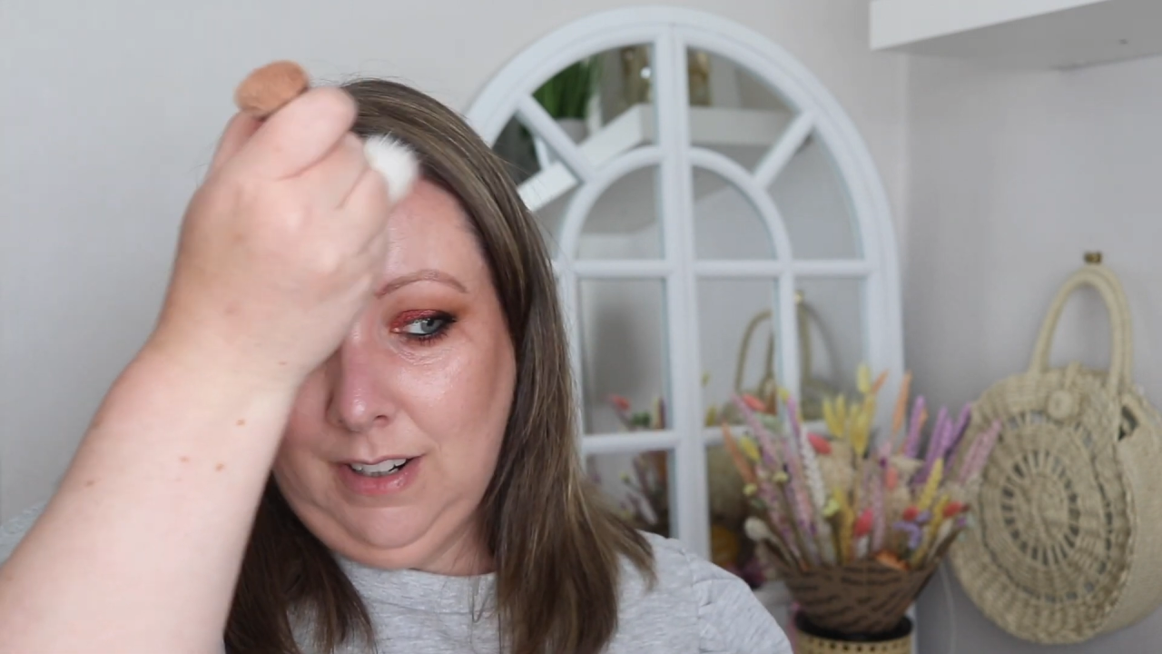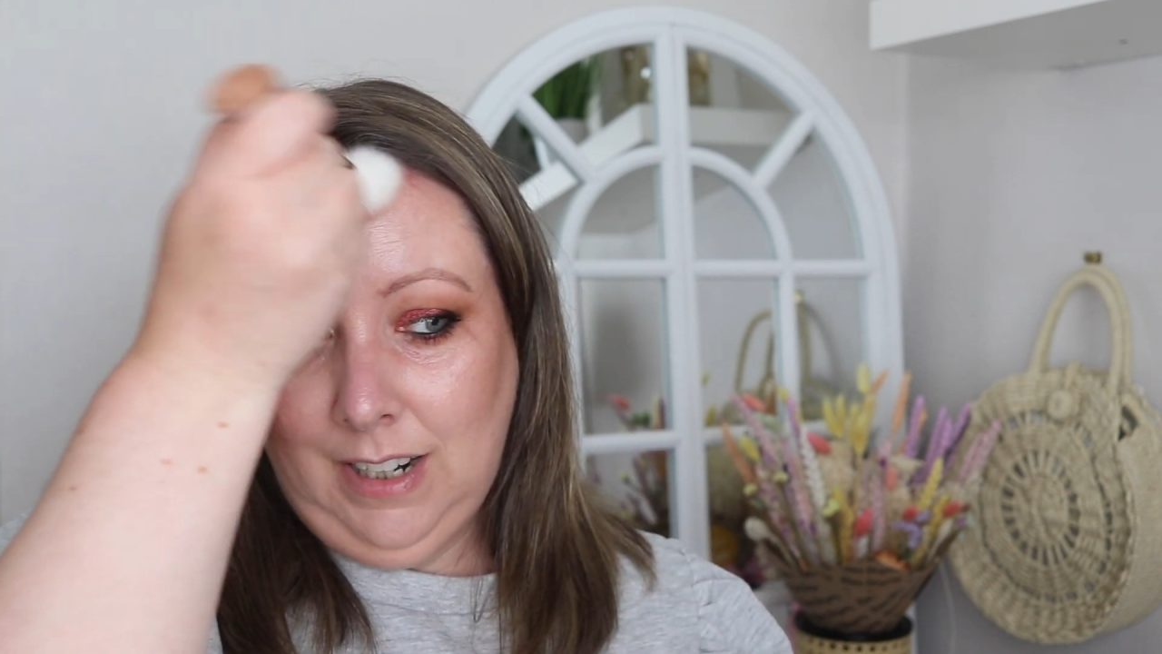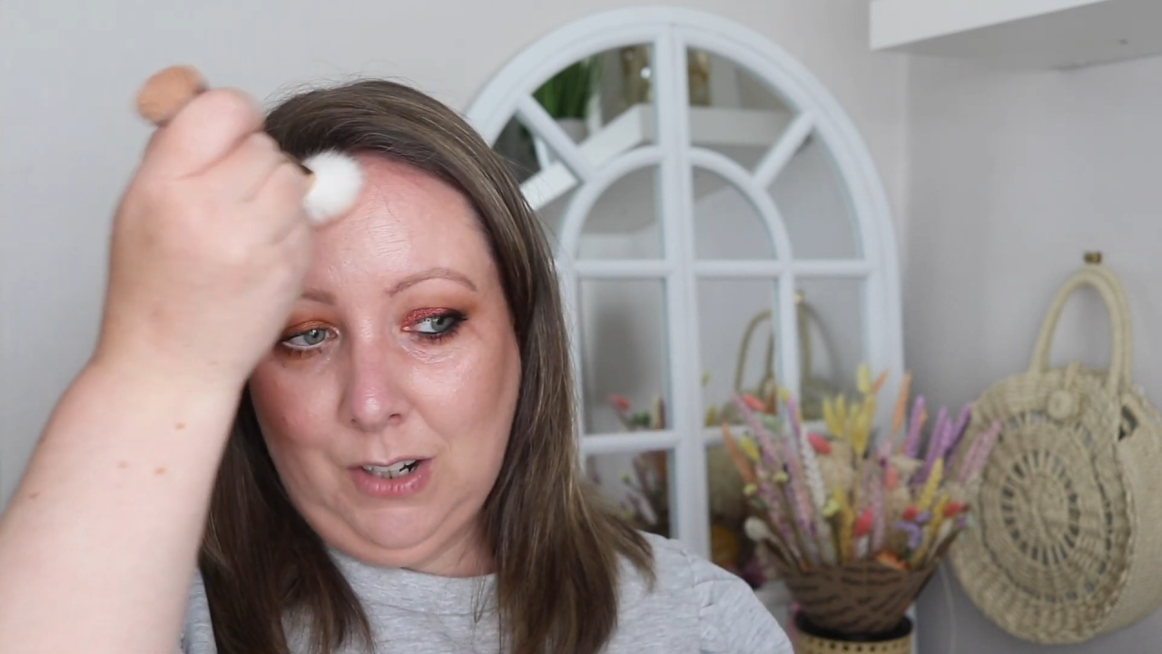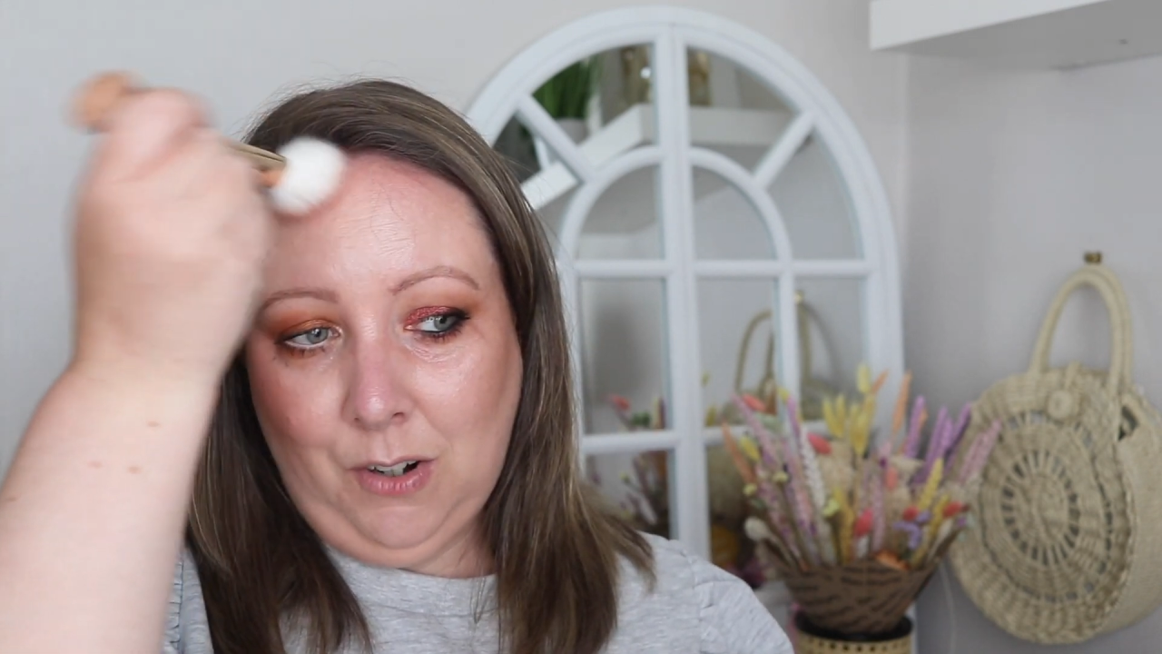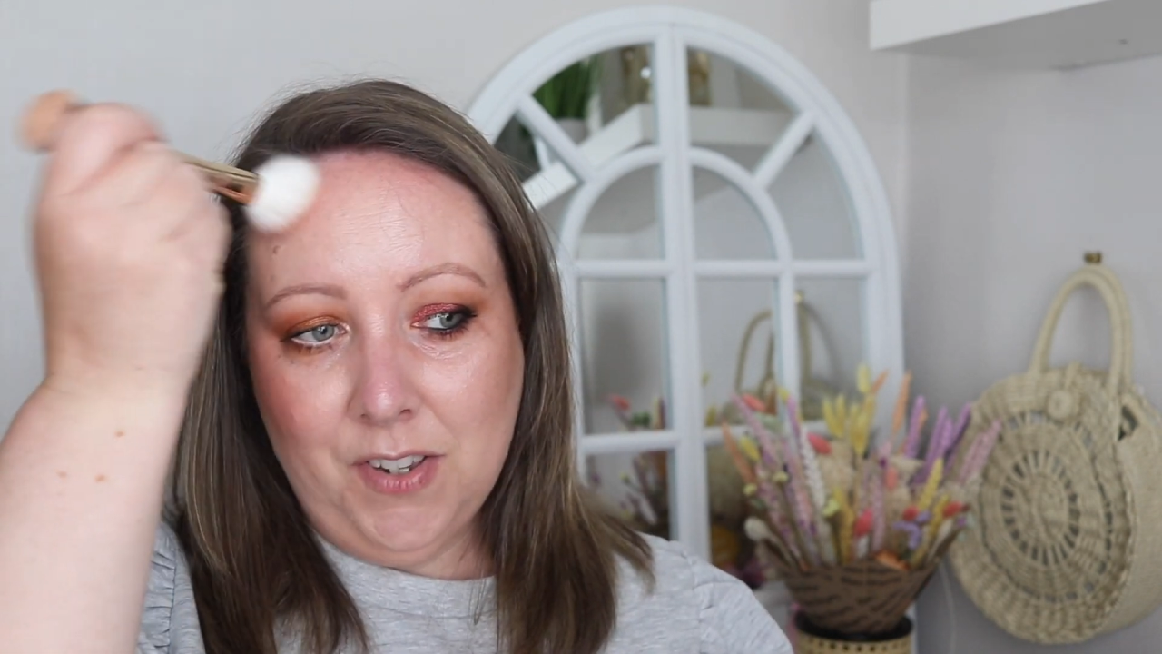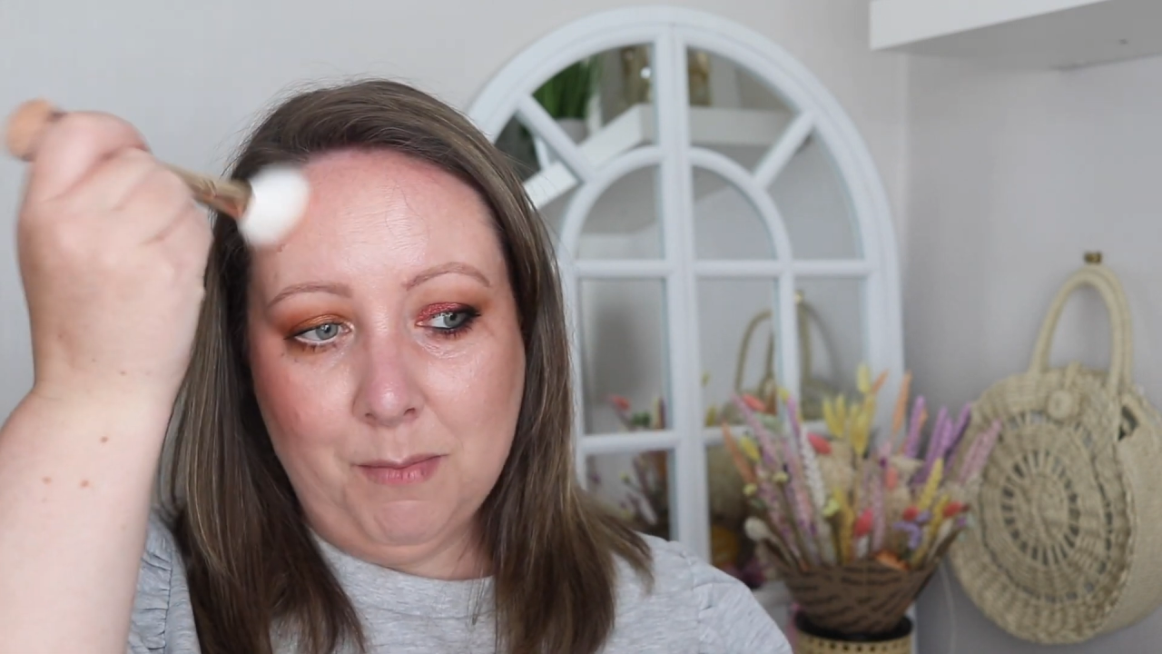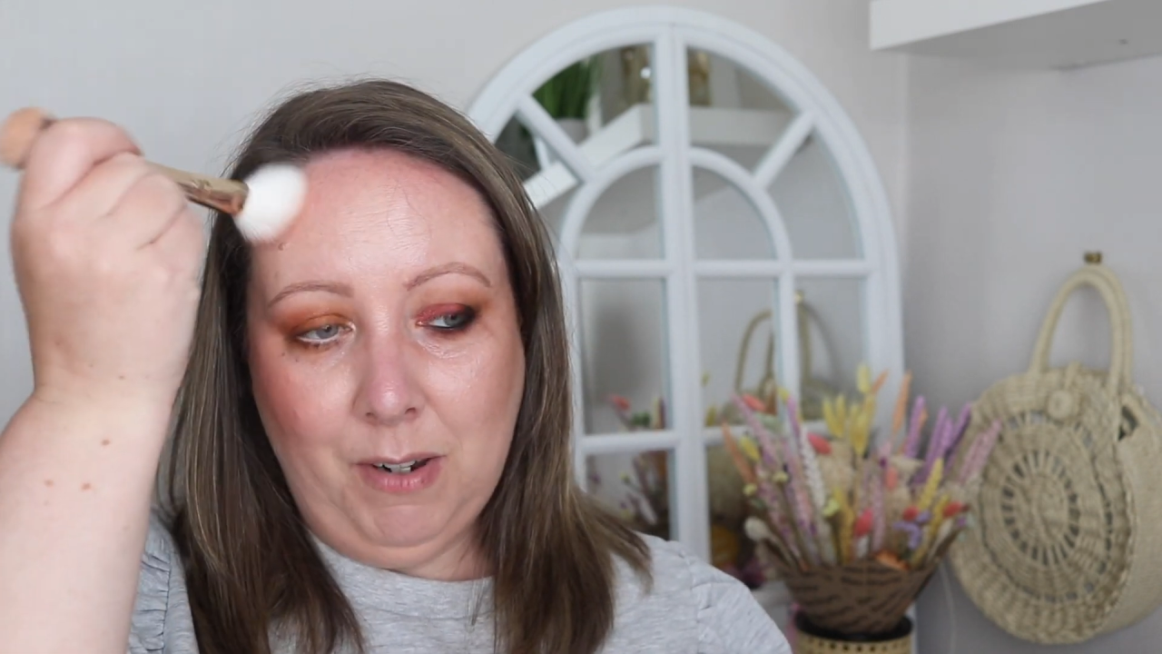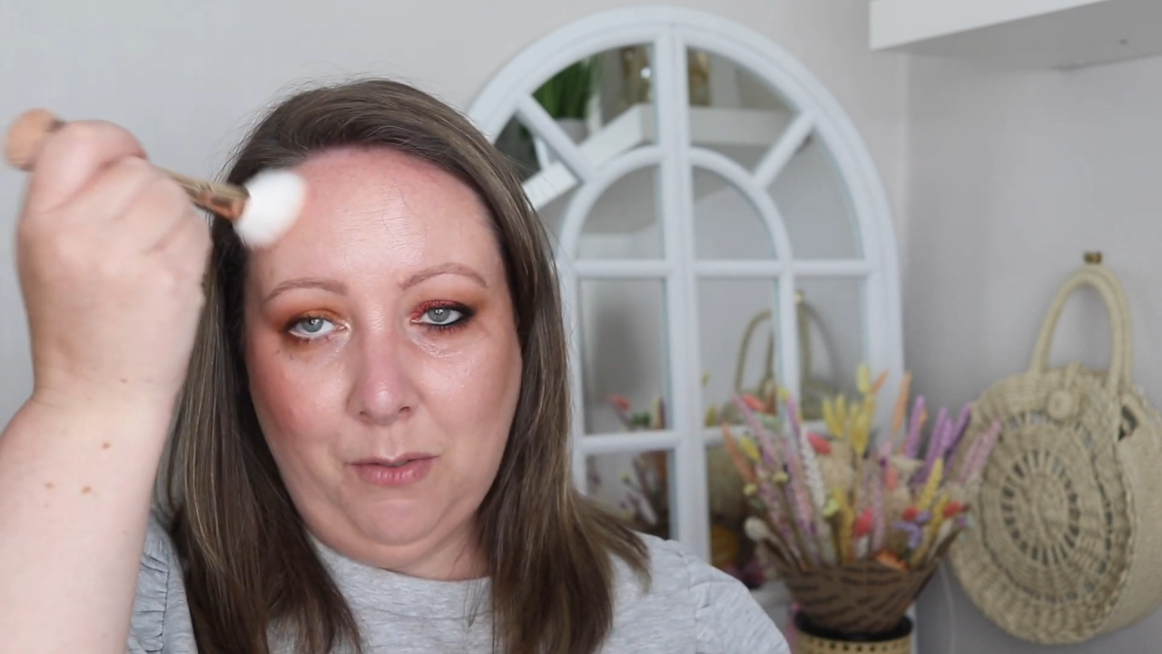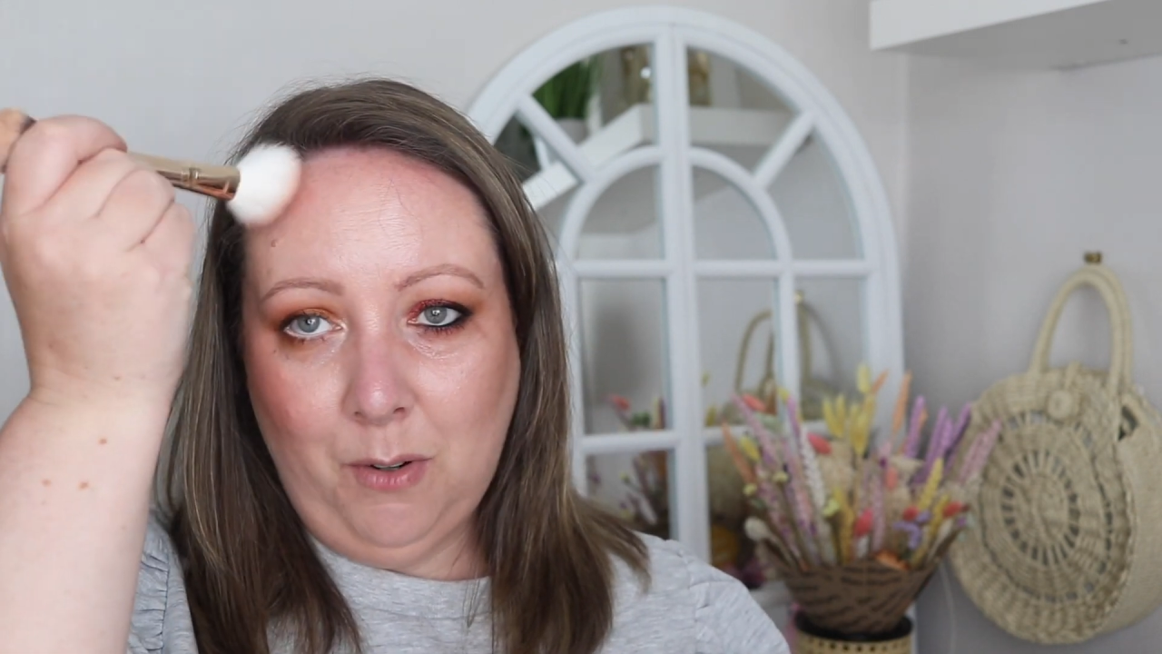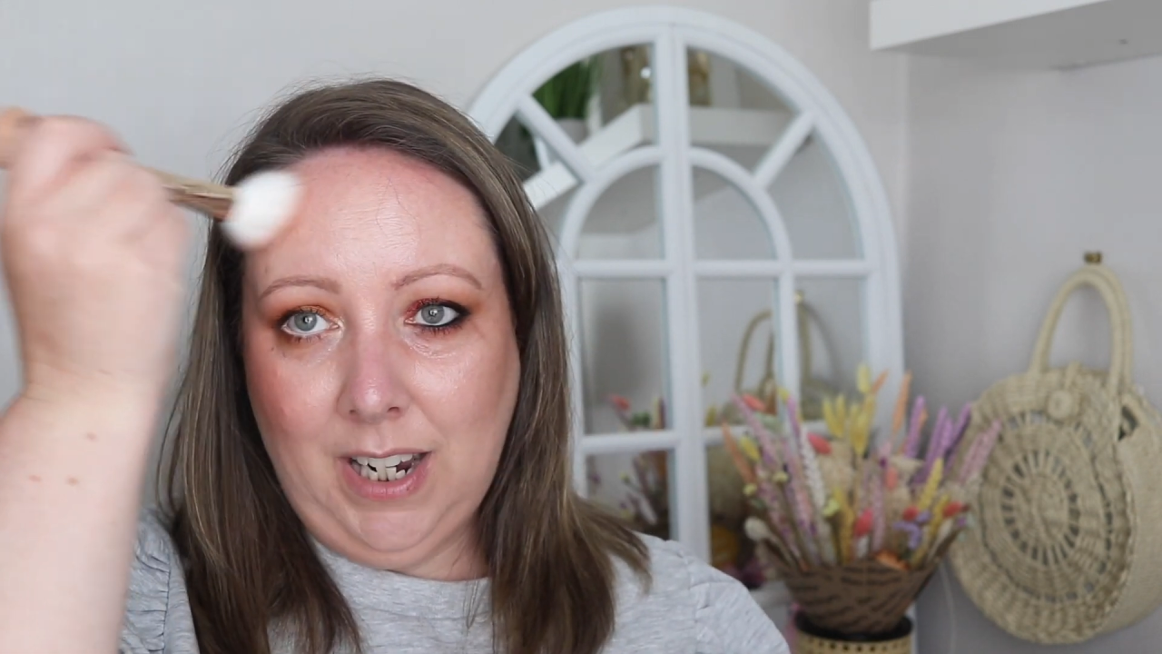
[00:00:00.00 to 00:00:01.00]
across my
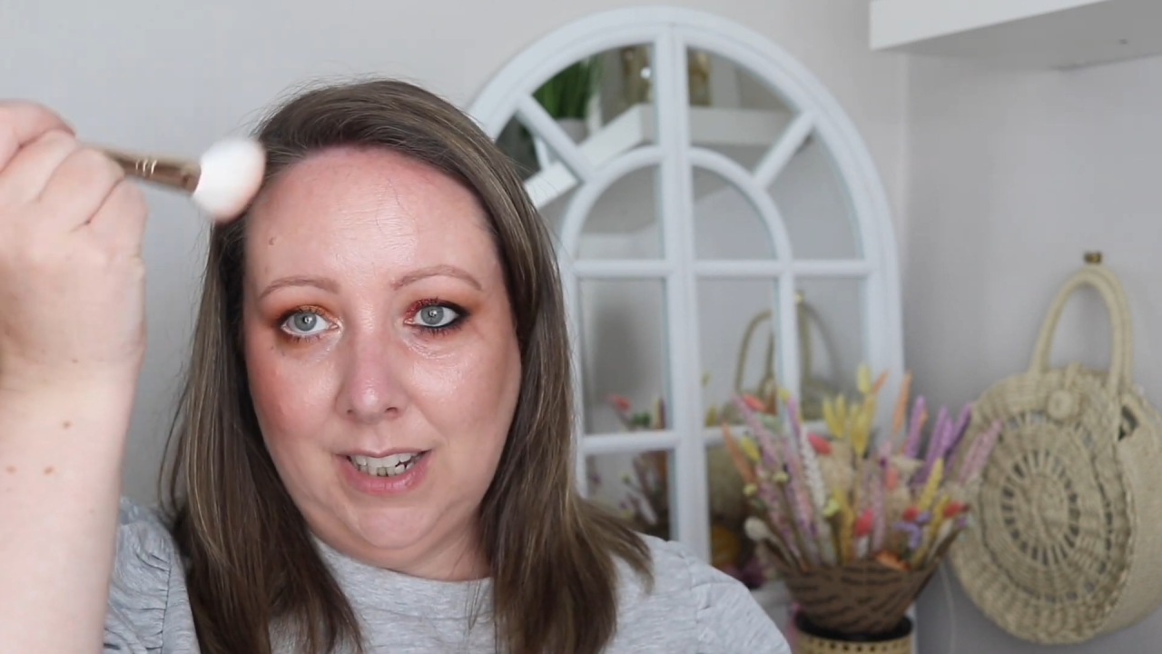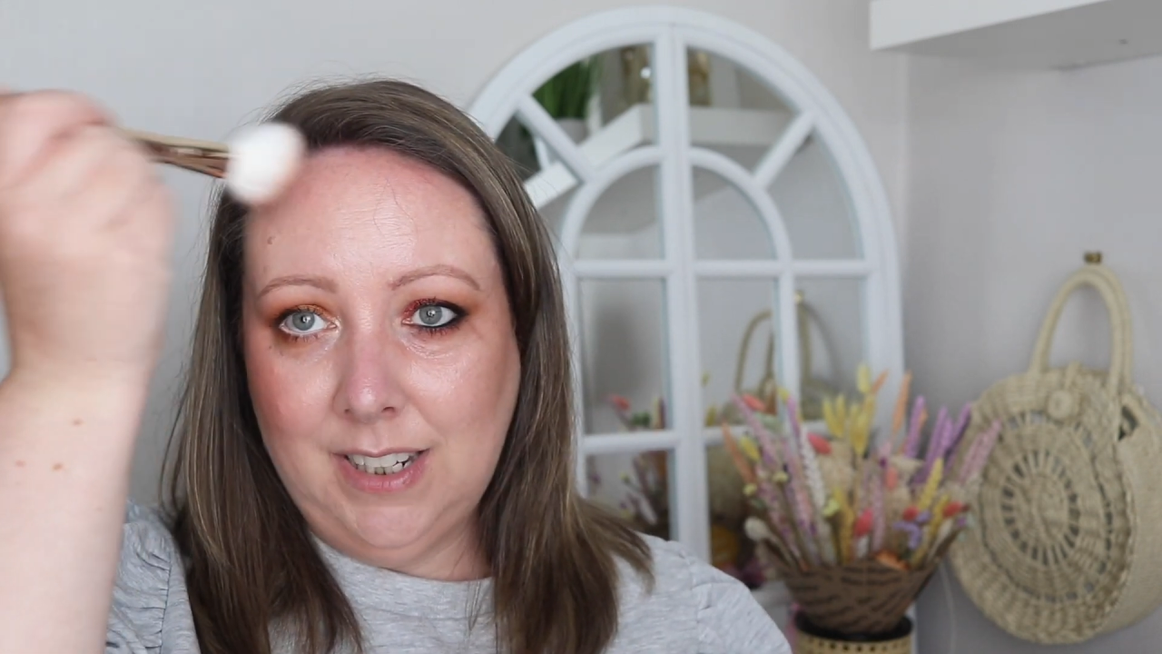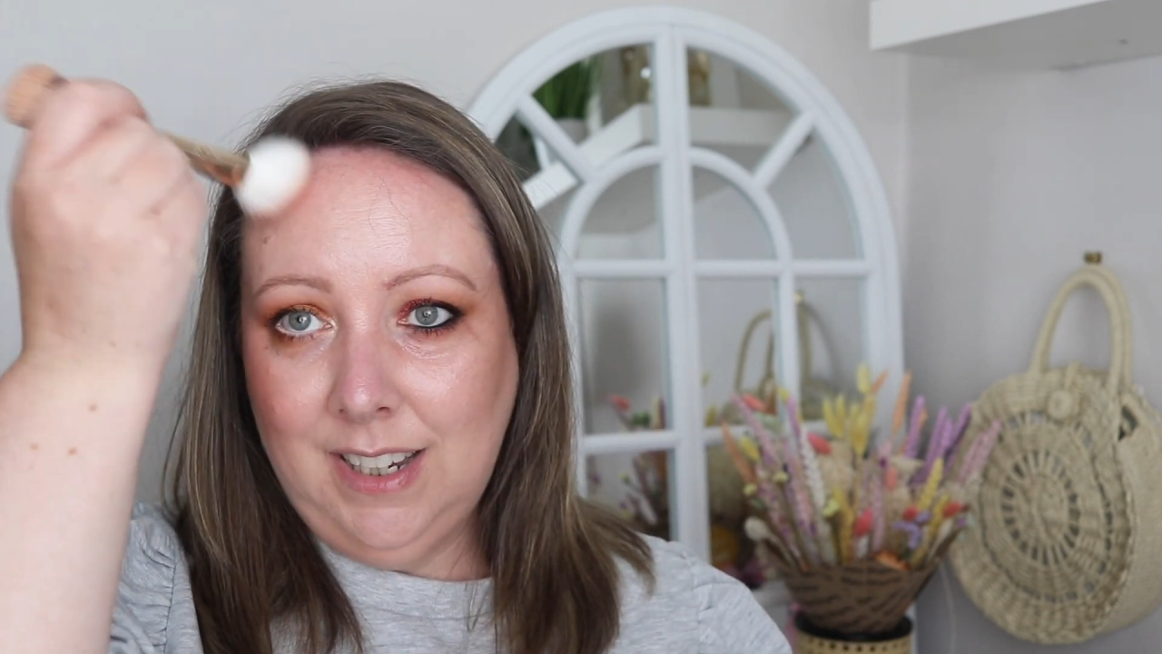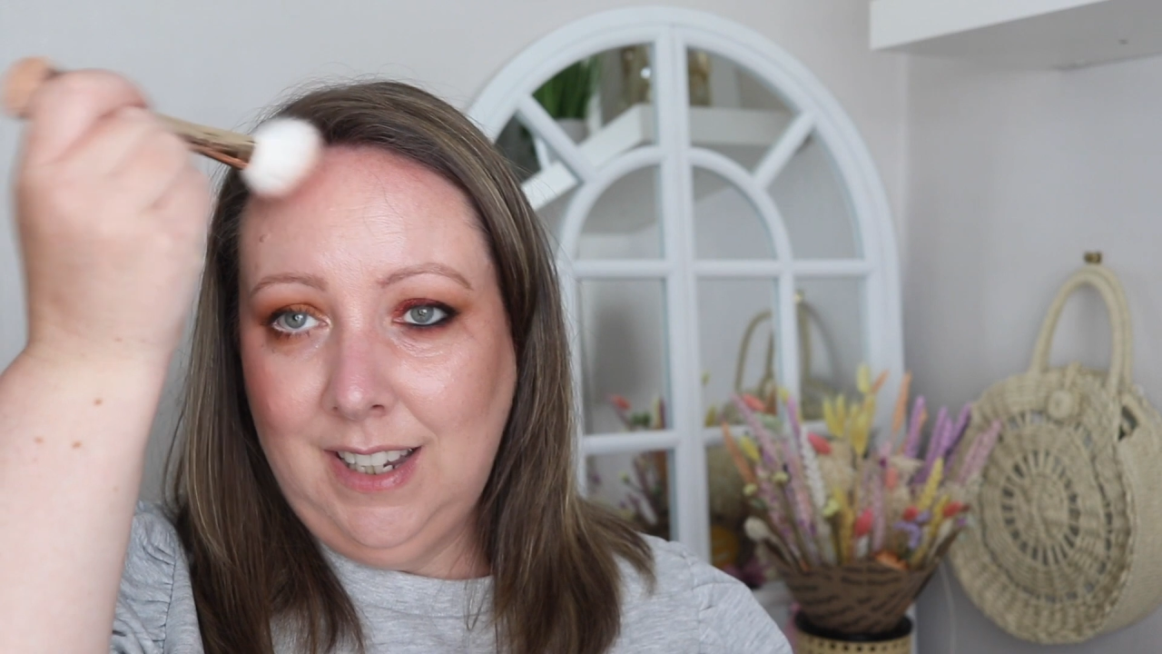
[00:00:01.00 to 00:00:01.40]
forehead